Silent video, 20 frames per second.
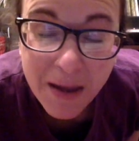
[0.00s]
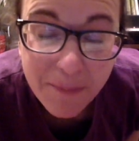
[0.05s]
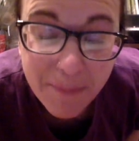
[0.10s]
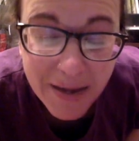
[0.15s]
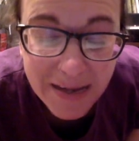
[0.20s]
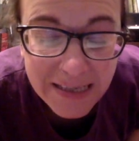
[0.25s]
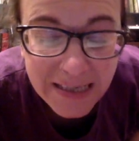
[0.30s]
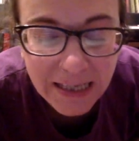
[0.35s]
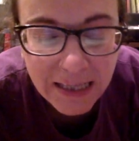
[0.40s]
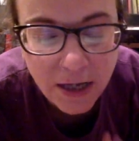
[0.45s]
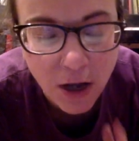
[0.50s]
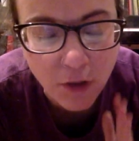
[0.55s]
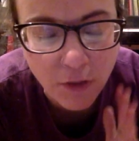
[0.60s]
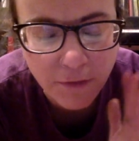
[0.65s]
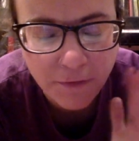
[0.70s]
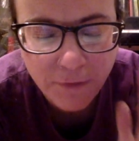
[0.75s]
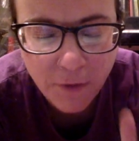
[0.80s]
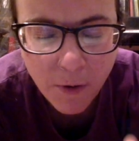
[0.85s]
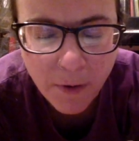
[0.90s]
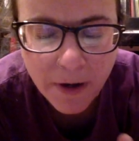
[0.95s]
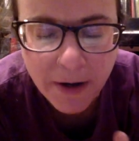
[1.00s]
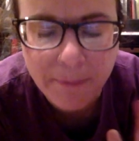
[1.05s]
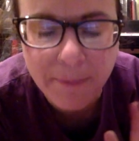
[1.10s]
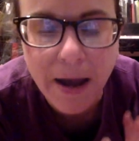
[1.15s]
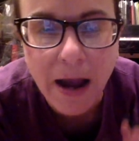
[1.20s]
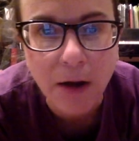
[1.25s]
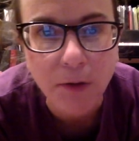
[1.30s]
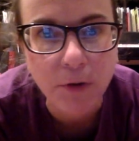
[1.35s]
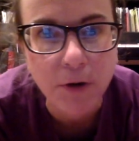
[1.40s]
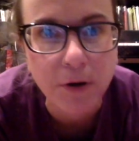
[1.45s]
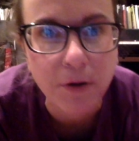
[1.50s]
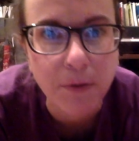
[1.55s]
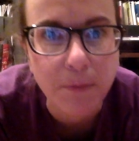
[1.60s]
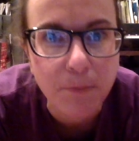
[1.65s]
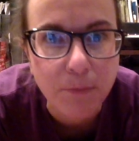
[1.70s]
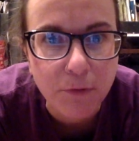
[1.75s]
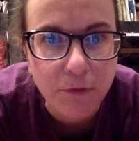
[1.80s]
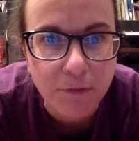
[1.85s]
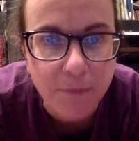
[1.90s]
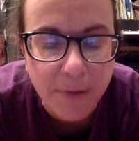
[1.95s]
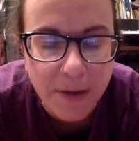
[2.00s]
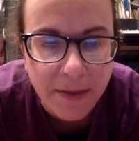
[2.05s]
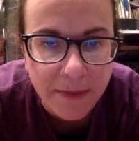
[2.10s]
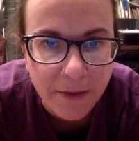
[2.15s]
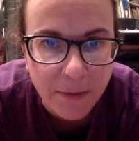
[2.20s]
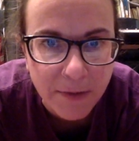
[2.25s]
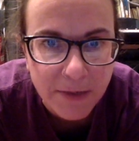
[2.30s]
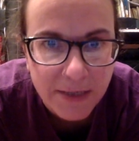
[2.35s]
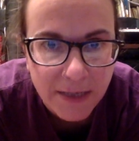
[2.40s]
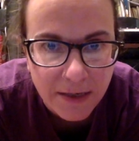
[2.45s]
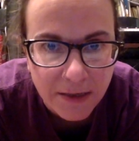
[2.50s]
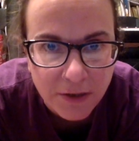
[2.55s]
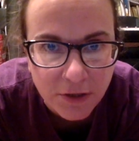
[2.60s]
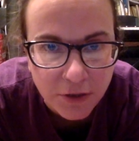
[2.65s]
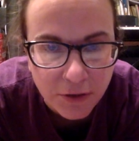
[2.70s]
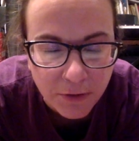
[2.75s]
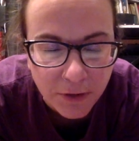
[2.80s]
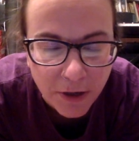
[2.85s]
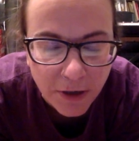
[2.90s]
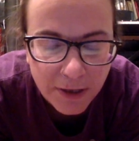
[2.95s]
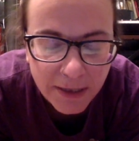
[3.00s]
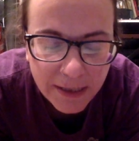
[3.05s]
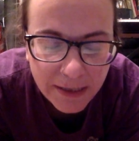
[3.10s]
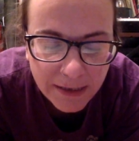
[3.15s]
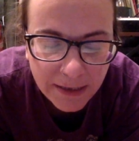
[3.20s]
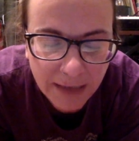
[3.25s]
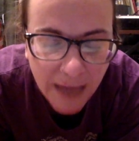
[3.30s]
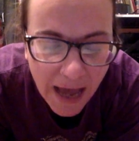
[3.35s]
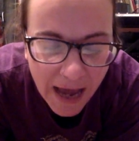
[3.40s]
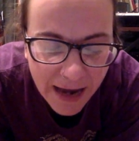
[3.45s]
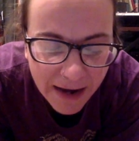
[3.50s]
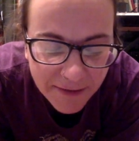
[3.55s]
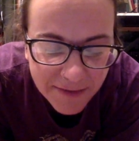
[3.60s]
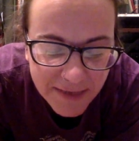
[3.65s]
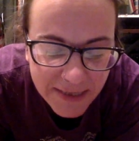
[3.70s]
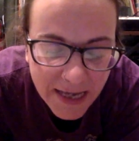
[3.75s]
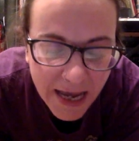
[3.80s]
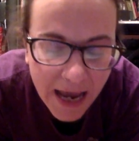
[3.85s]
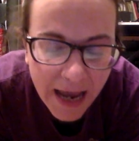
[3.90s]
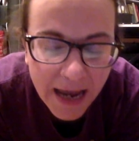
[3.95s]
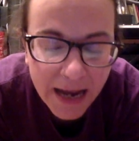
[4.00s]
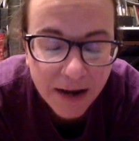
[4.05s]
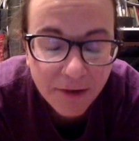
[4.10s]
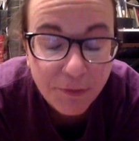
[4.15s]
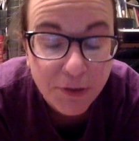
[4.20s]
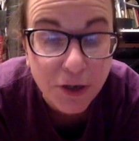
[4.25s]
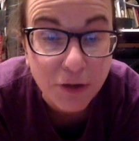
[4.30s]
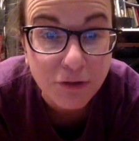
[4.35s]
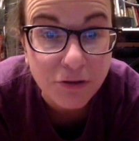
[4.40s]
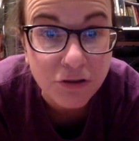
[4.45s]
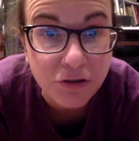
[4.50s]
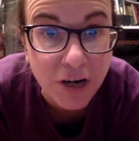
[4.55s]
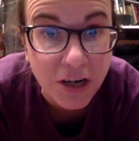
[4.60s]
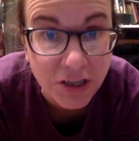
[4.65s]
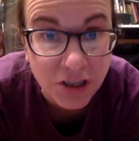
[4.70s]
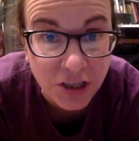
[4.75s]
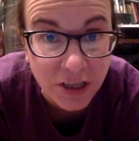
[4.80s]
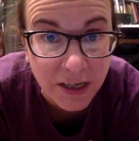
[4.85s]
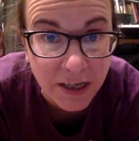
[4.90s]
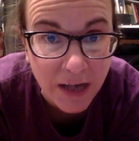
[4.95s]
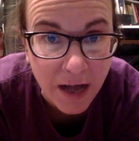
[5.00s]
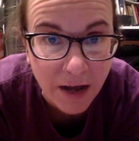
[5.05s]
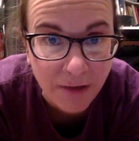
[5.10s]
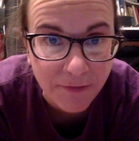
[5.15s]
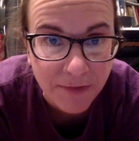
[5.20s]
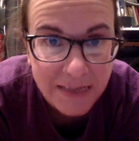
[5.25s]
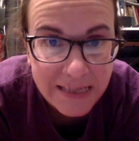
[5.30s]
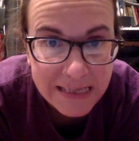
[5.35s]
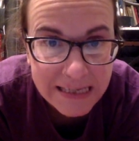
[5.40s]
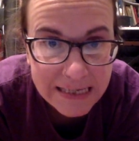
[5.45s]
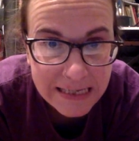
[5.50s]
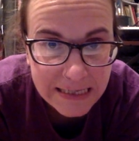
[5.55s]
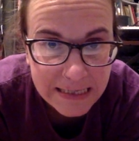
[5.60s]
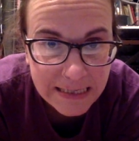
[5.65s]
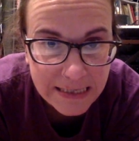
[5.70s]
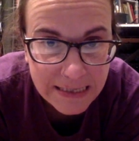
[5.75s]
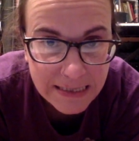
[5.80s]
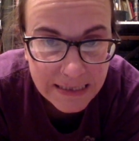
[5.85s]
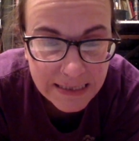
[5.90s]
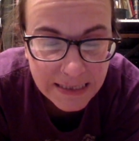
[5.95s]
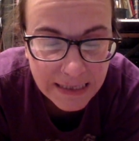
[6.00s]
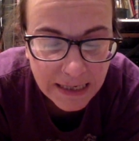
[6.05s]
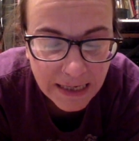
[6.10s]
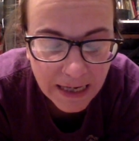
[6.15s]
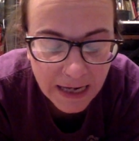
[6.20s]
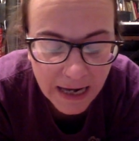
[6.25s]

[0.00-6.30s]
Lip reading: basically all the forward and backward movement that we tend to do in our daily lives. If we don't stretch it enough, it seizes.